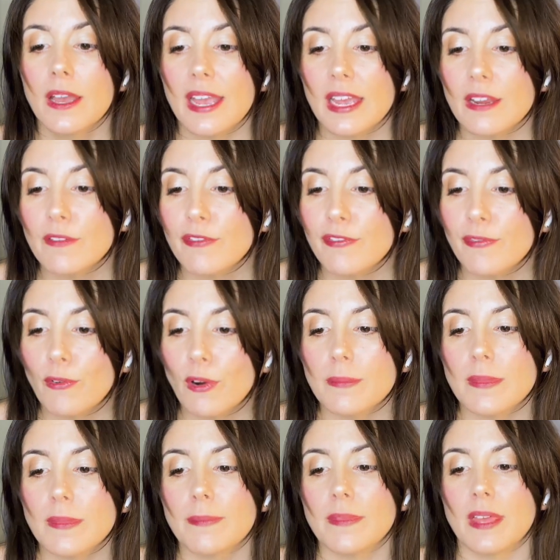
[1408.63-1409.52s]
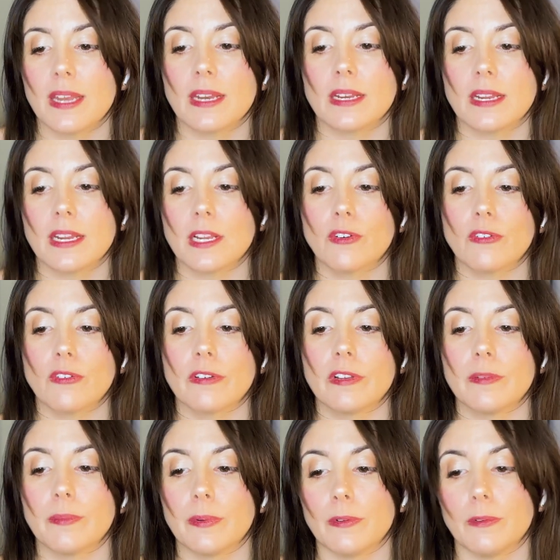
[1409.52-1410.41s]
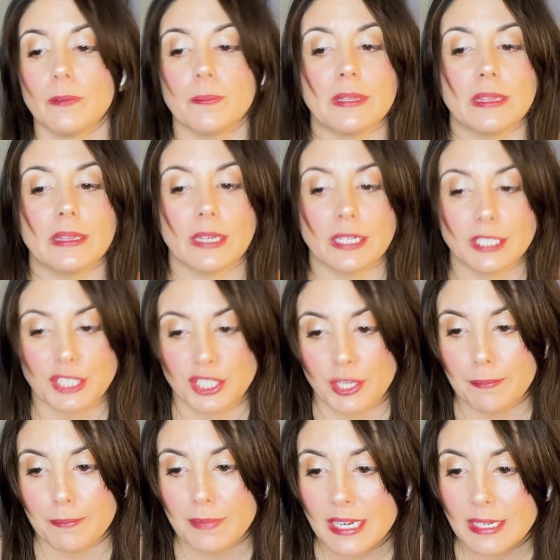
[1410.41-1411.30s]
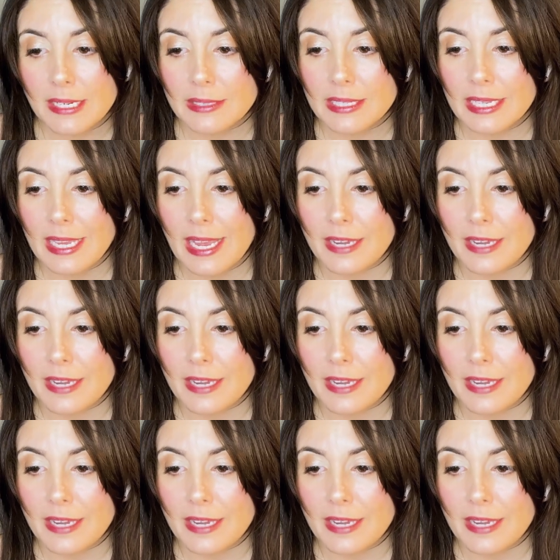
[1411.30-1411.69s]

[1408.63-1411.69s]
inform them that an inquiry will be launched immediately,